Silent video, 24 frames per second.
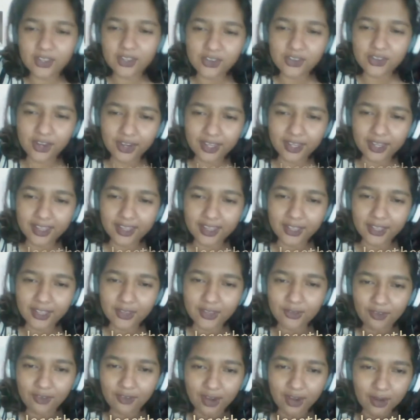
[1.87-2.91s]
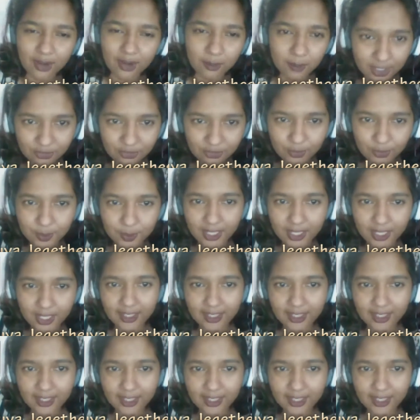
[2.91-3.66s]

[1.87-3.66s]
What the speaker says: thank you very much for being here